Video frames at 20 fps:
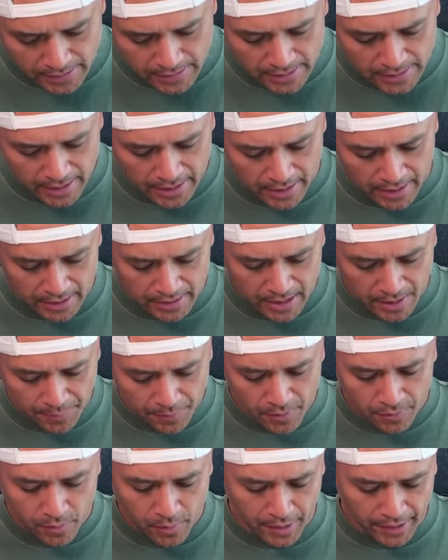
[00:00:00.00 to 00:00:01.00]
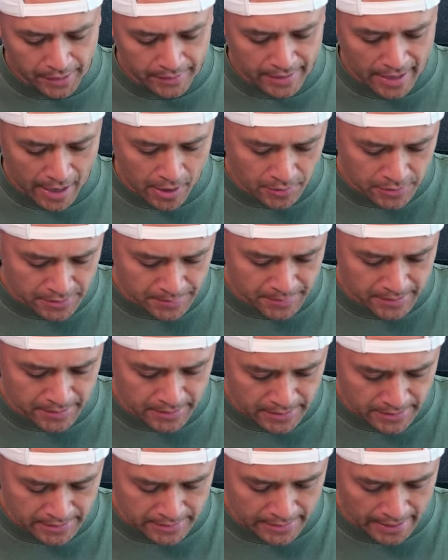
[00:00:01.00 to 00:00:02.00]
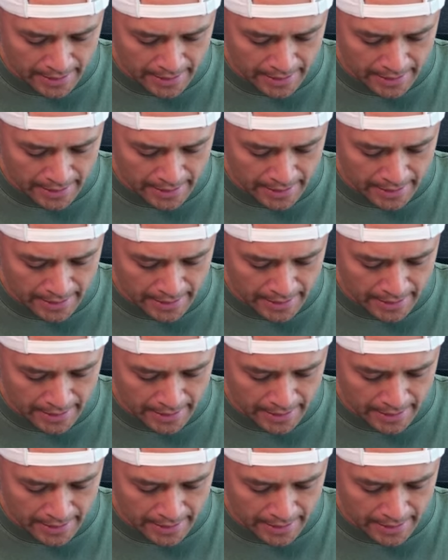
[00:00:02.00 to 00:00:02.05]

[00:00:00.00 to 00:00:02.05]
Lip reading: A couple of quick announcements.